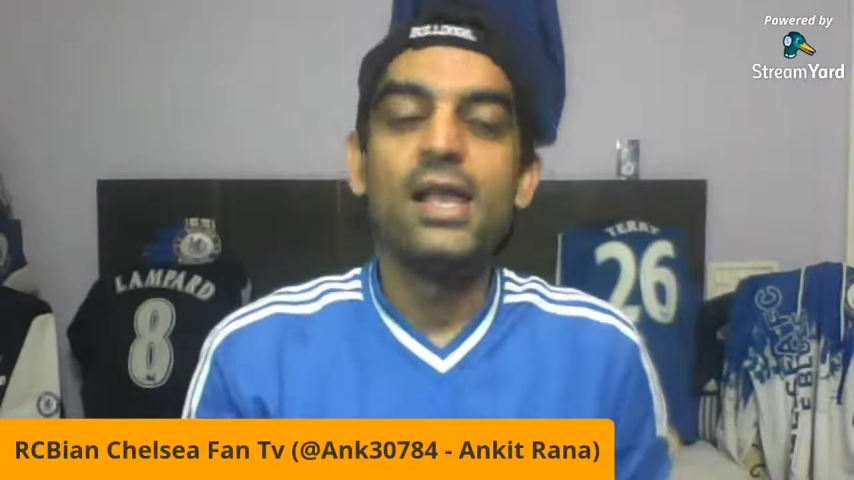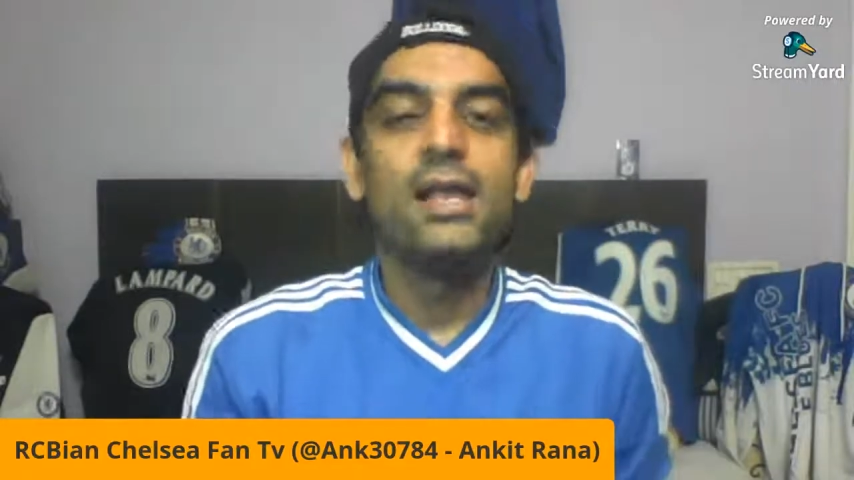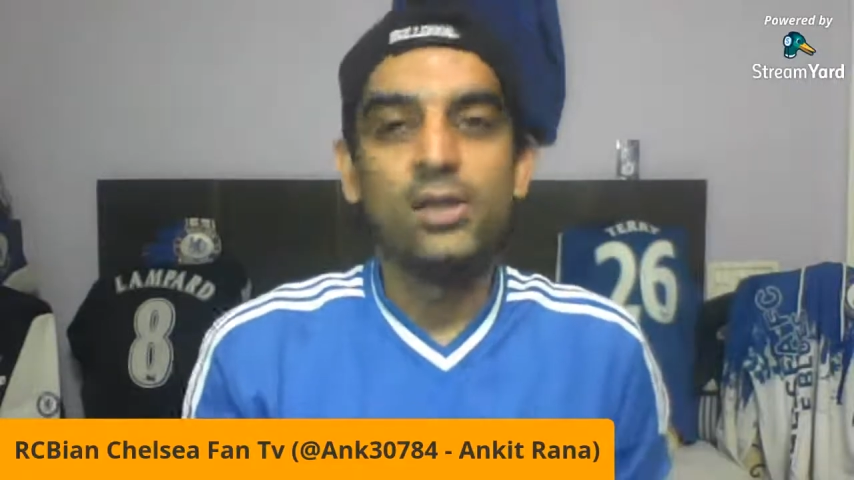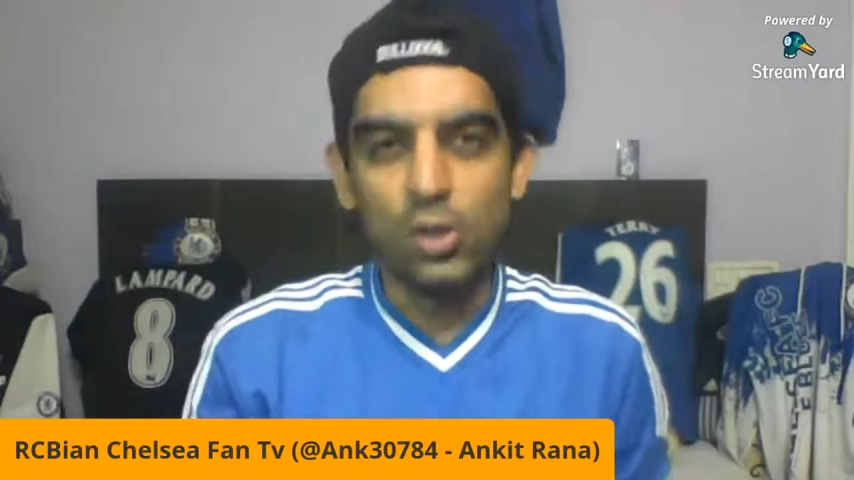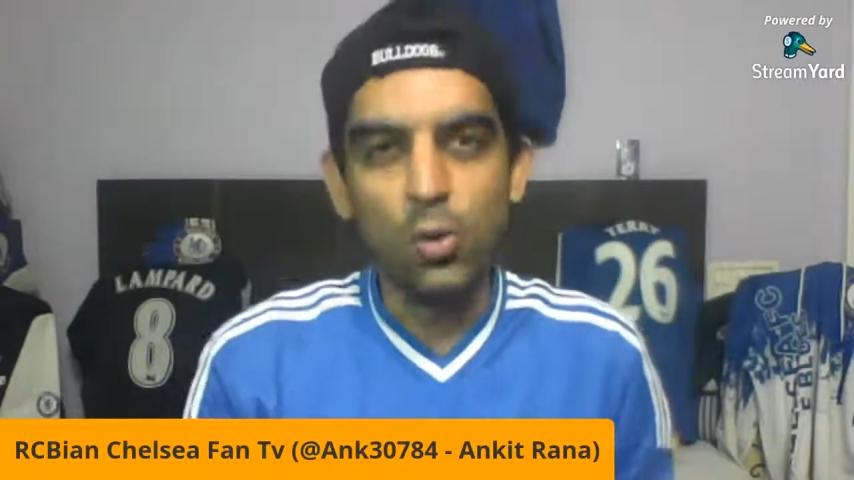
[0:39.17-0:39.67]

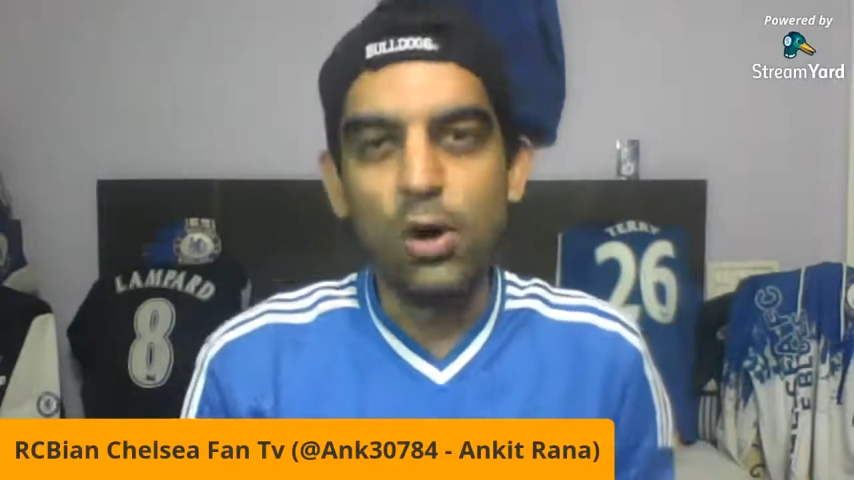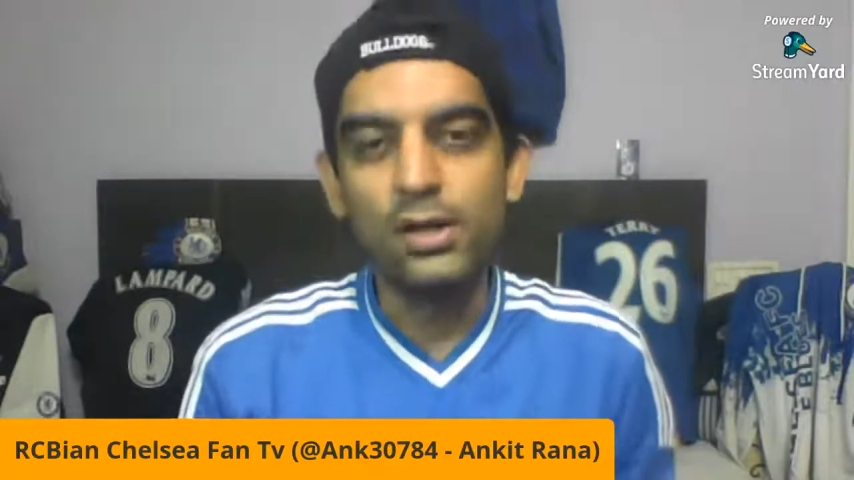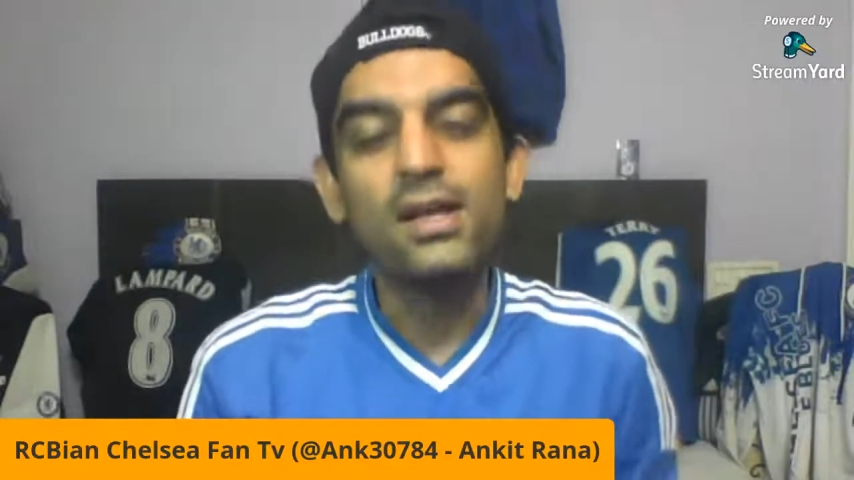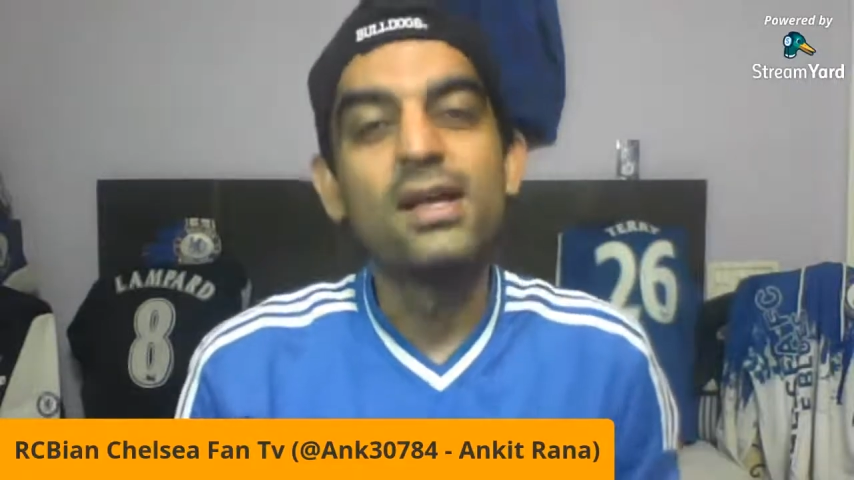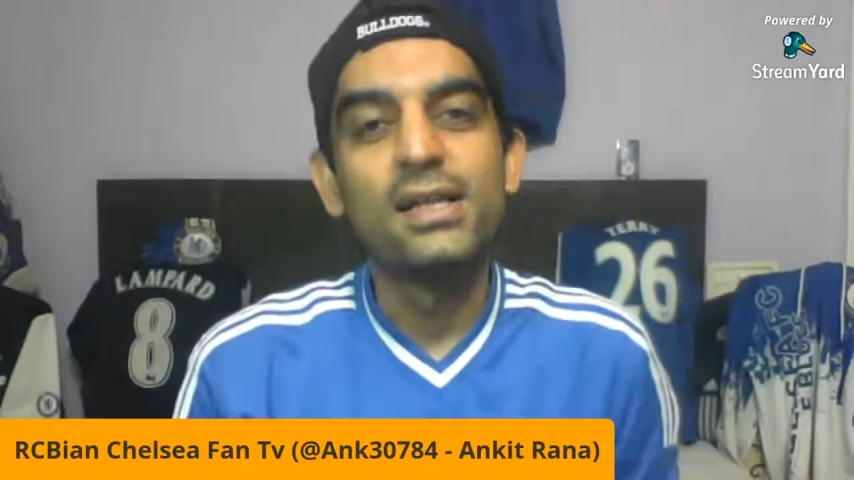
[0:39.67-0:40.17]
You know
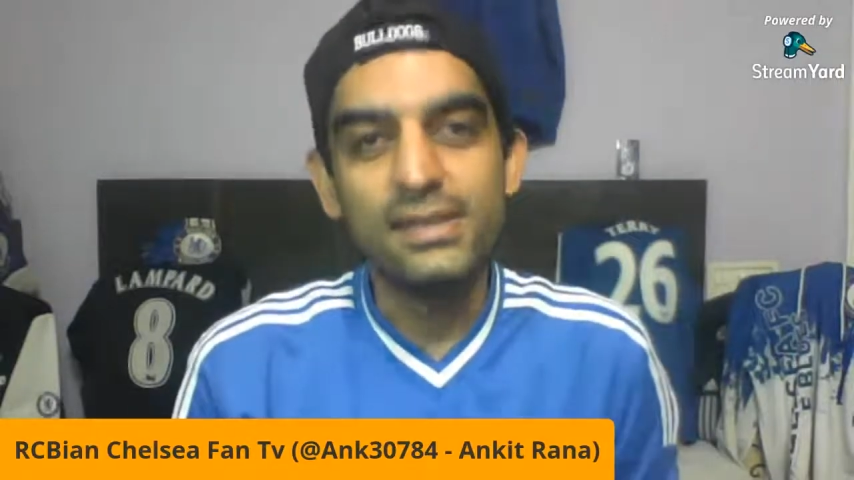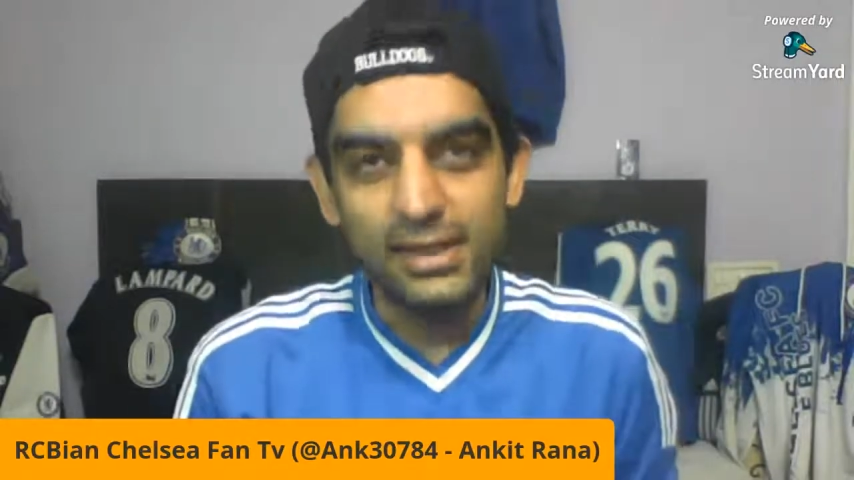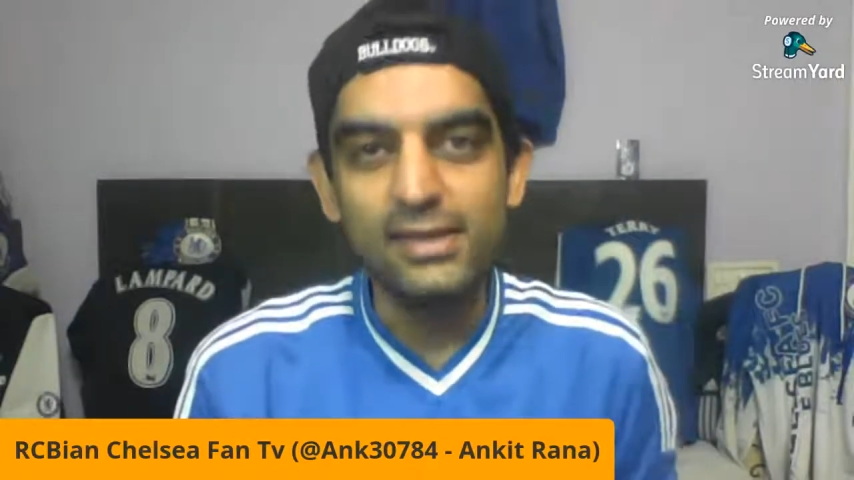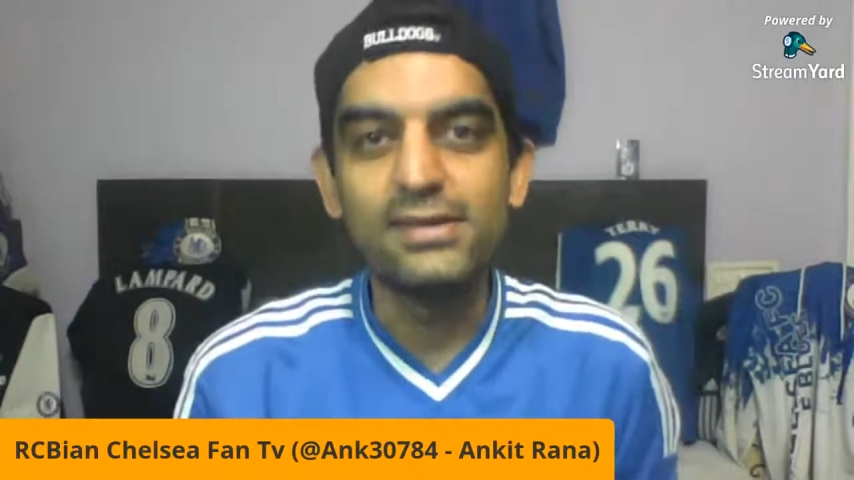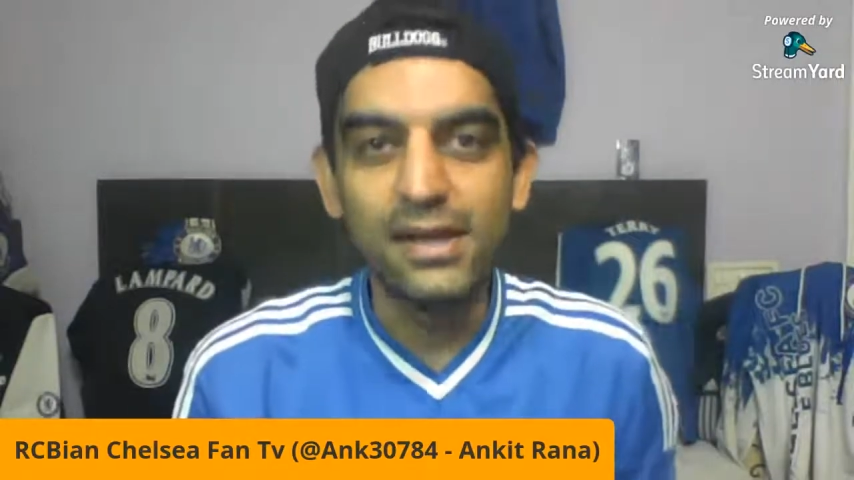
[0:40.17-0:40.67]
what?
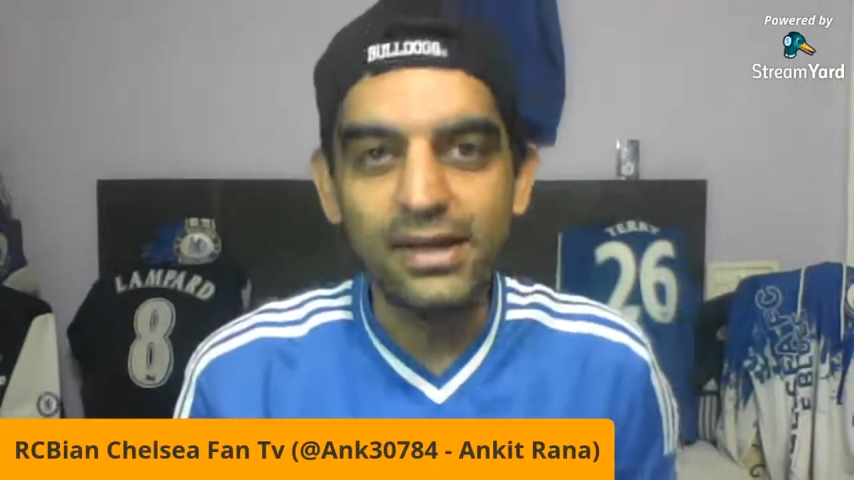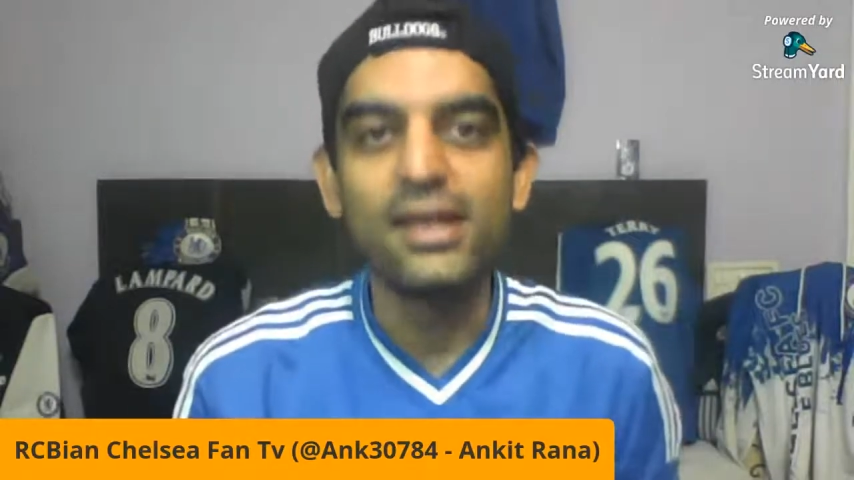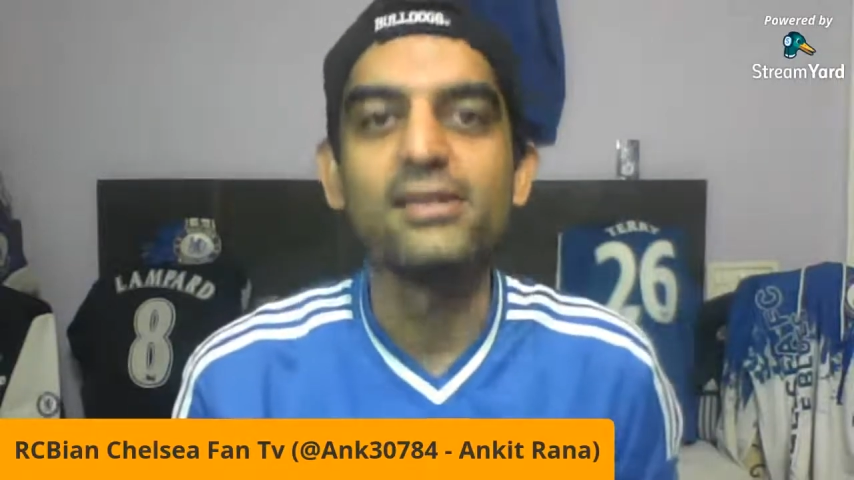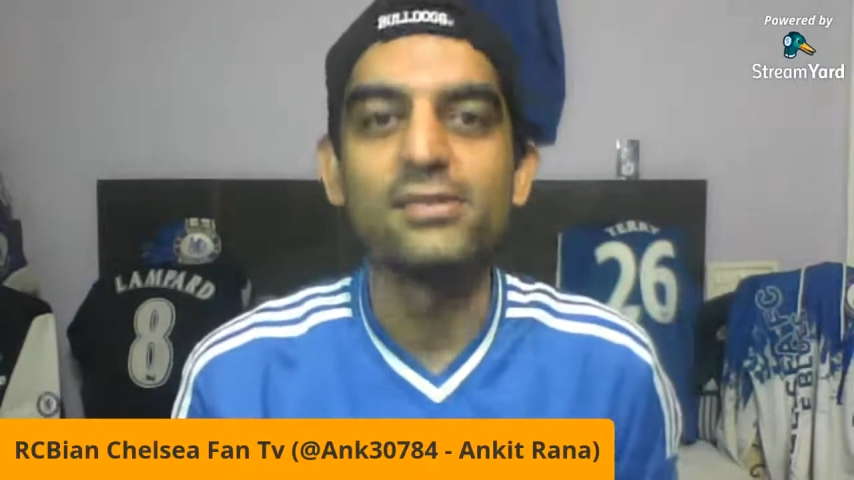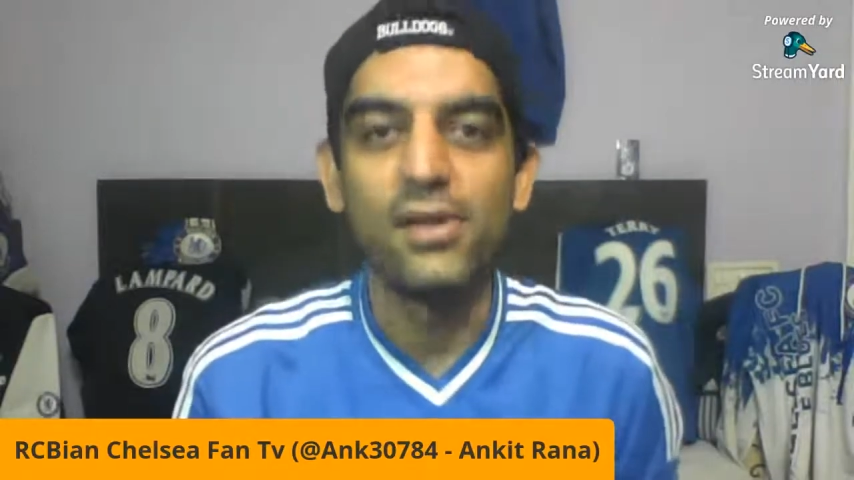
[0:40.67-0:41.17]
These are
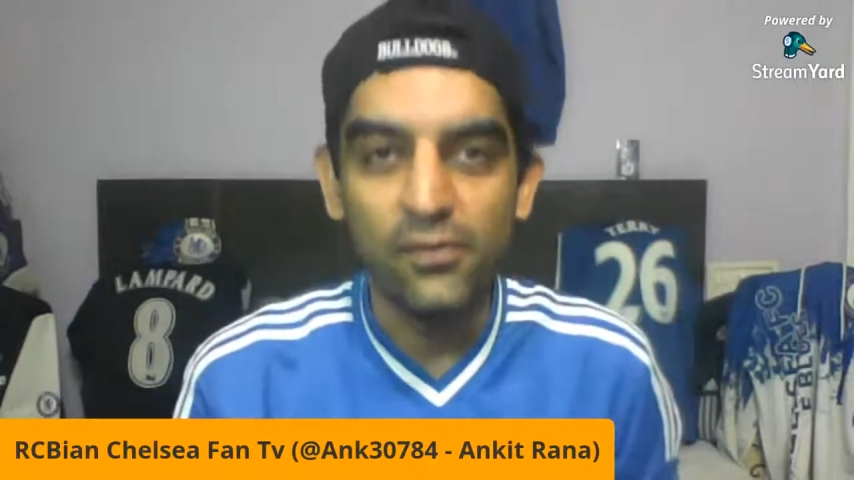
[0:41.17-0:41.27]
days